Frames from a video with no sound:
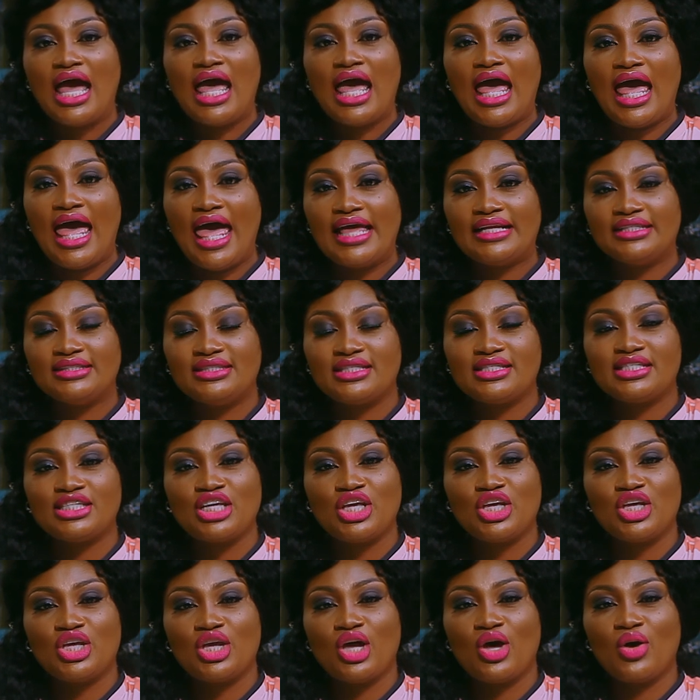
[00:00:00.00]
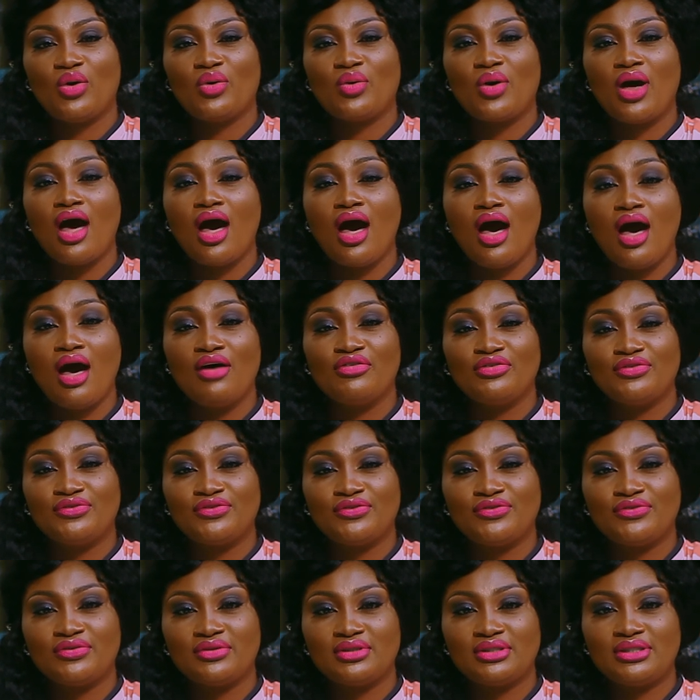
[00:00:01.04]
and the CEO
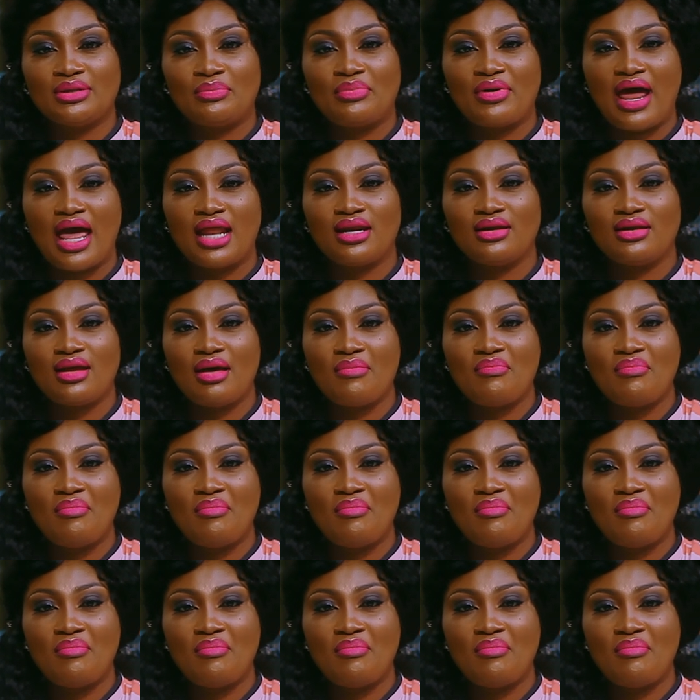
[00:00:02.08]
of the brand